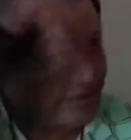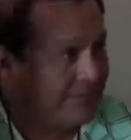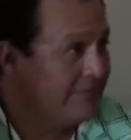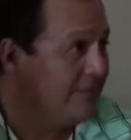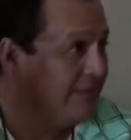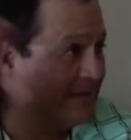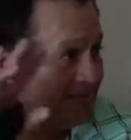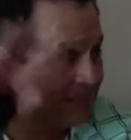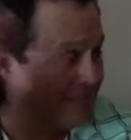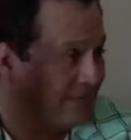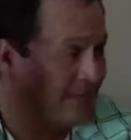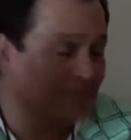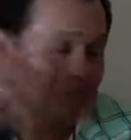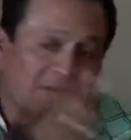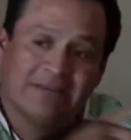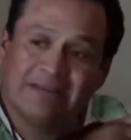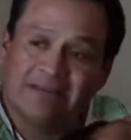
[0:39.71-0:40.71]
waving him
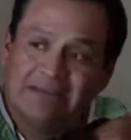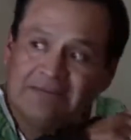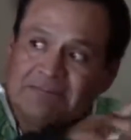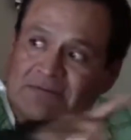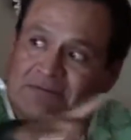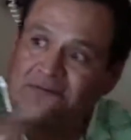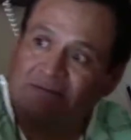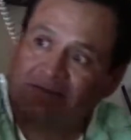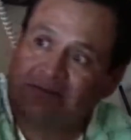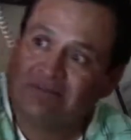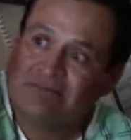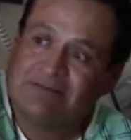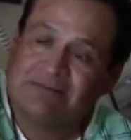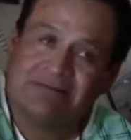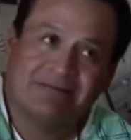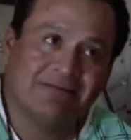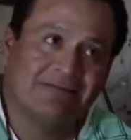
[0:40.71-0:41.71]
down, but he kept on
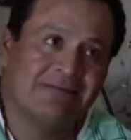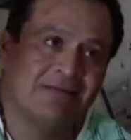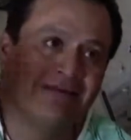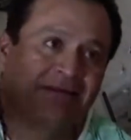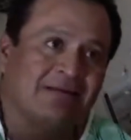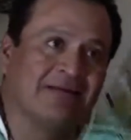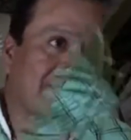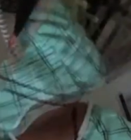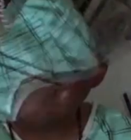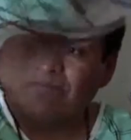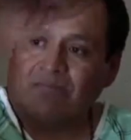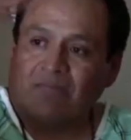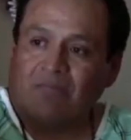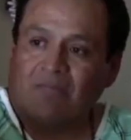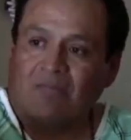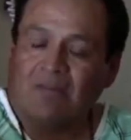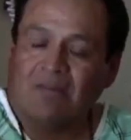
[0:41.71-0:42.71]
going.
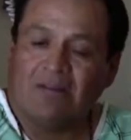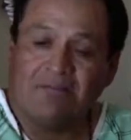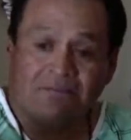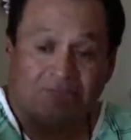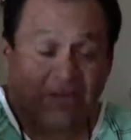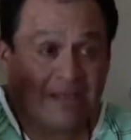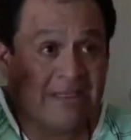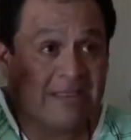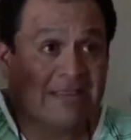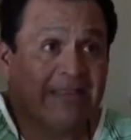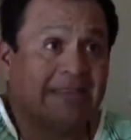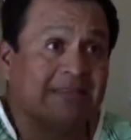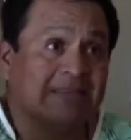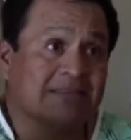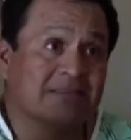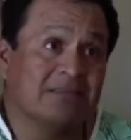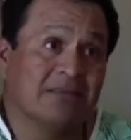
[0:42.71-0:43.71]
Now finally
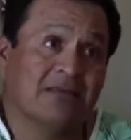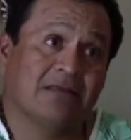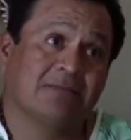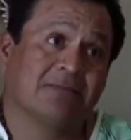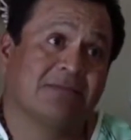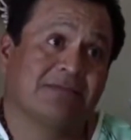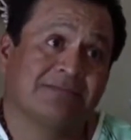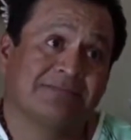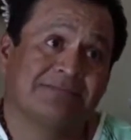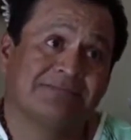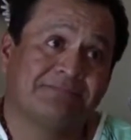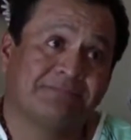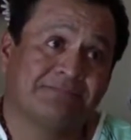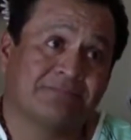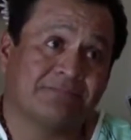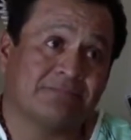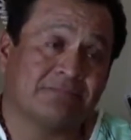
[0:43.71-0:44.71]
he stopped.
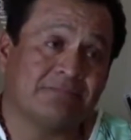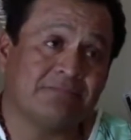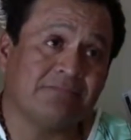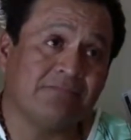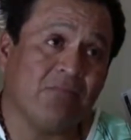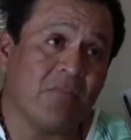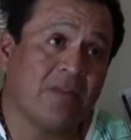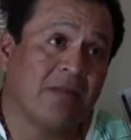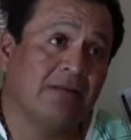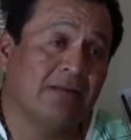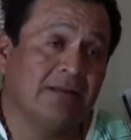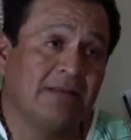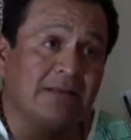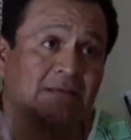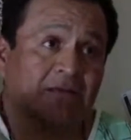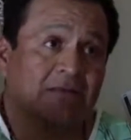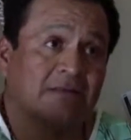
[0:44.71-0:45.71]
Then
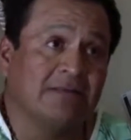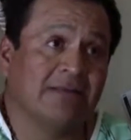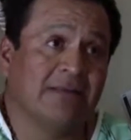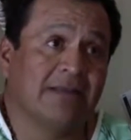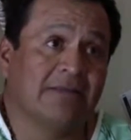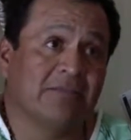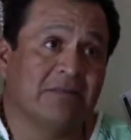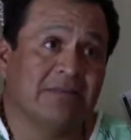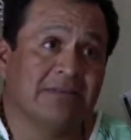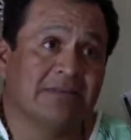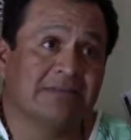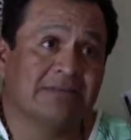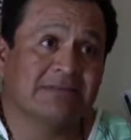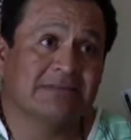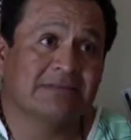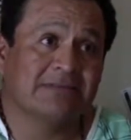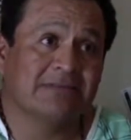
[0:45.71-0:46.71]
he called the
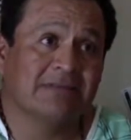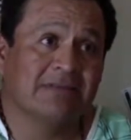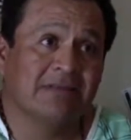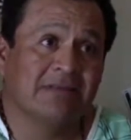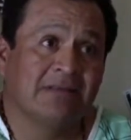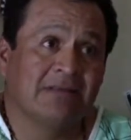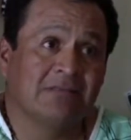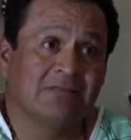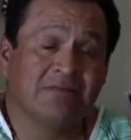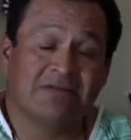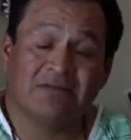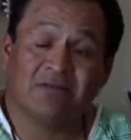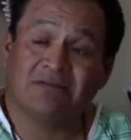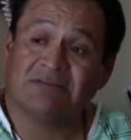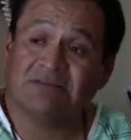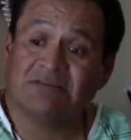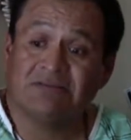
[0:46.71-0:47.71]
ambulance. But
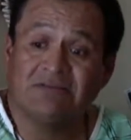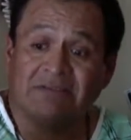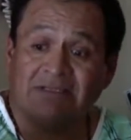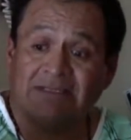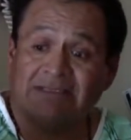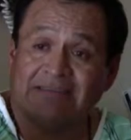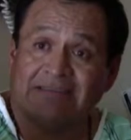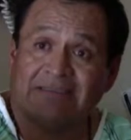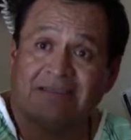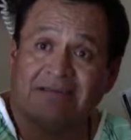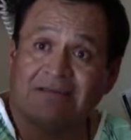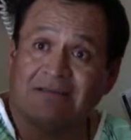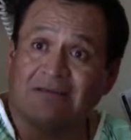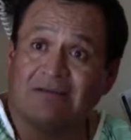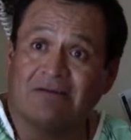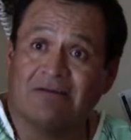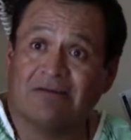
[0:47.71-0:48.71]
those two nights out
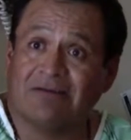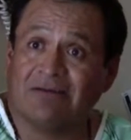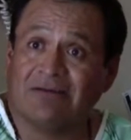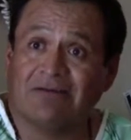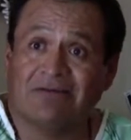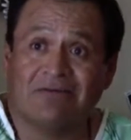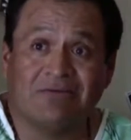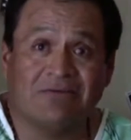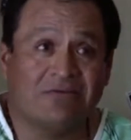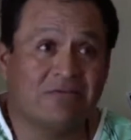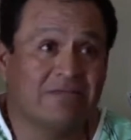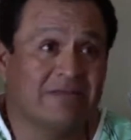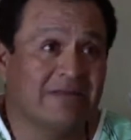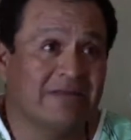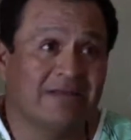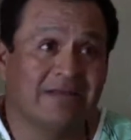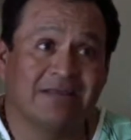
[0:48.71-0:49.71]
there in the cold,
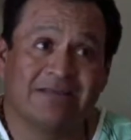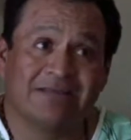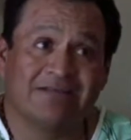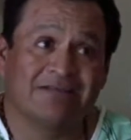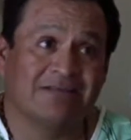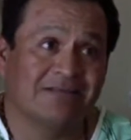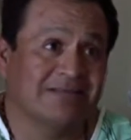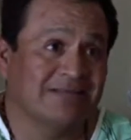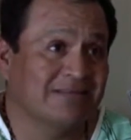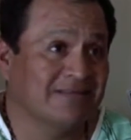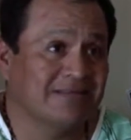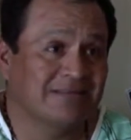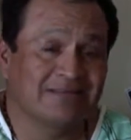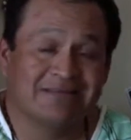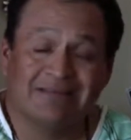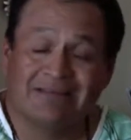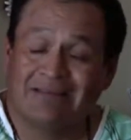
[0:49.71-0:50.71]
man, it was
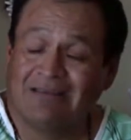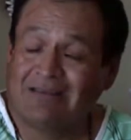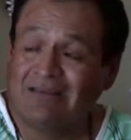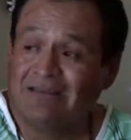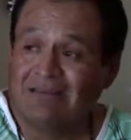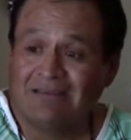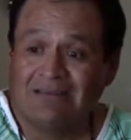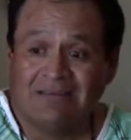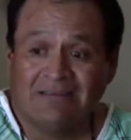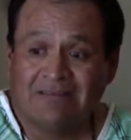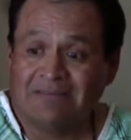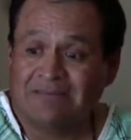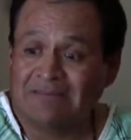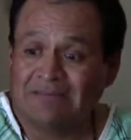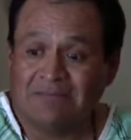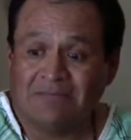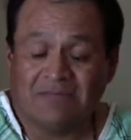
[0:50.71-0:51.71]

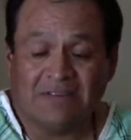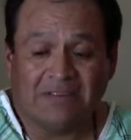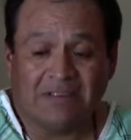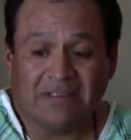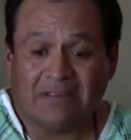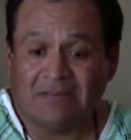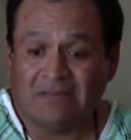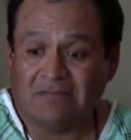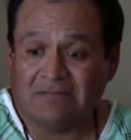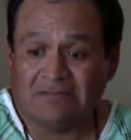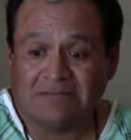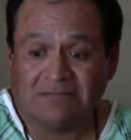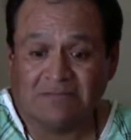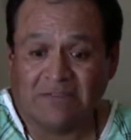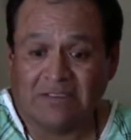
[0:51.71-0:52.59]
something else,